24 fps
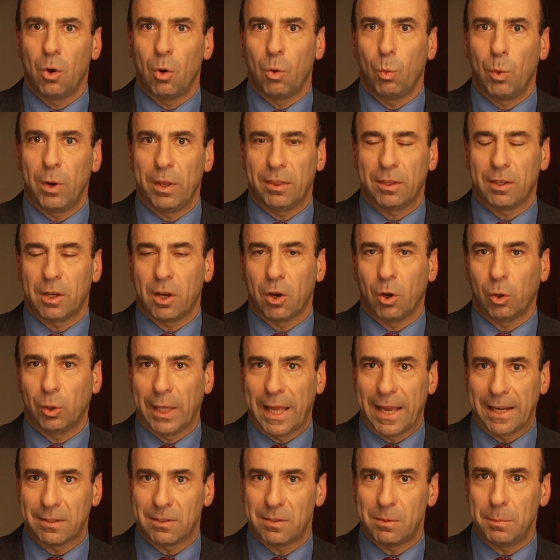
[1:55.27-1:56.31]
with
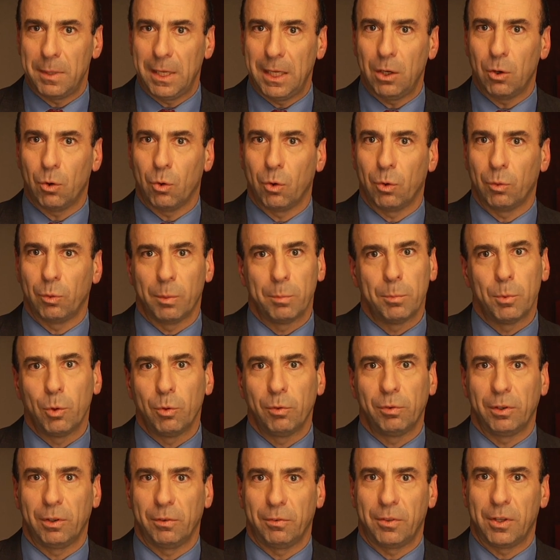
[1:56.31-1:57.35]
colectomy or
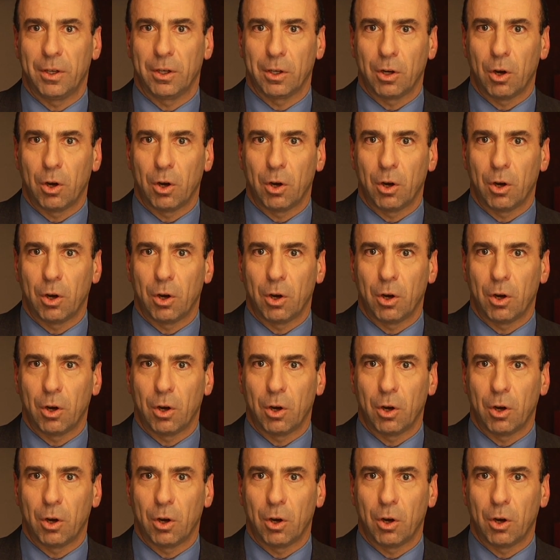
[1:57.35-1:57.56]
removal of their